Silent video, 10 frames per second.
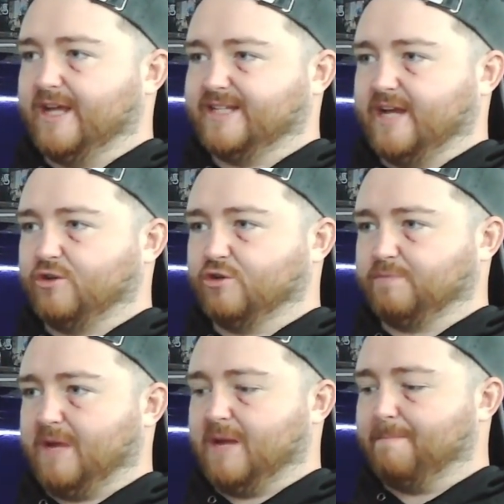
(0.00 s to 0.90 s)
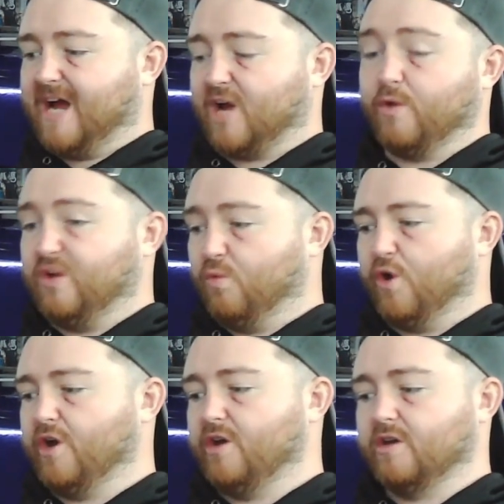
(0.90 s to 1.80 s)
Is it just being back where you
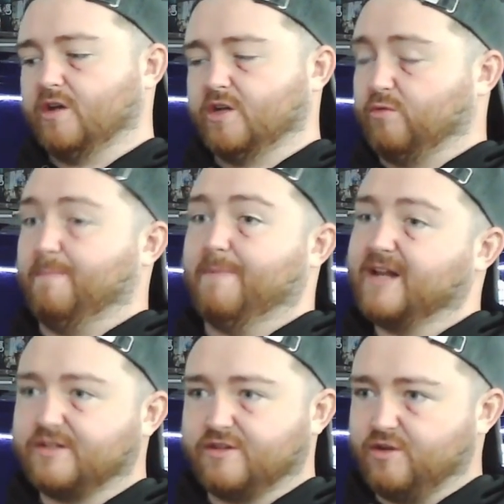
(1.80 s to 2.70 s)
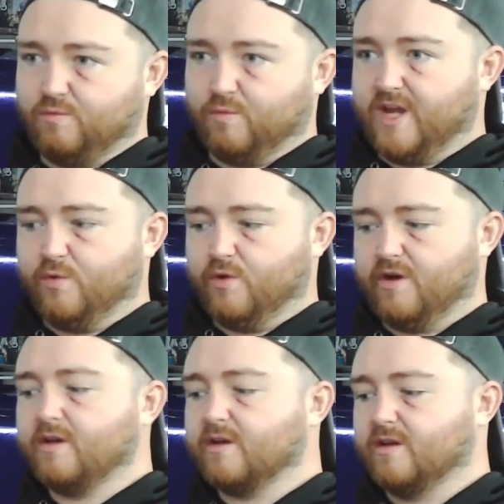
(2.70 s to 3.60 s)
were? Do you want to be better than where you
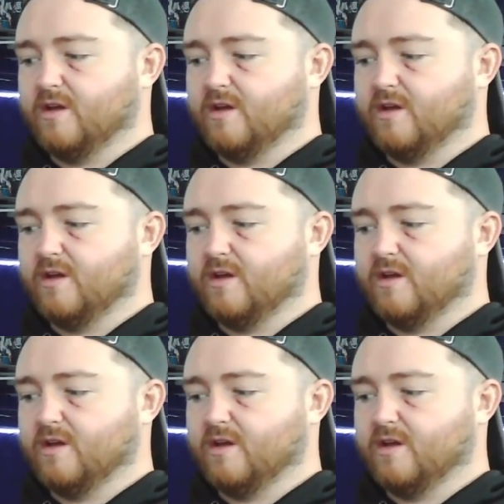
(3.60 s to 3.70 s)
were?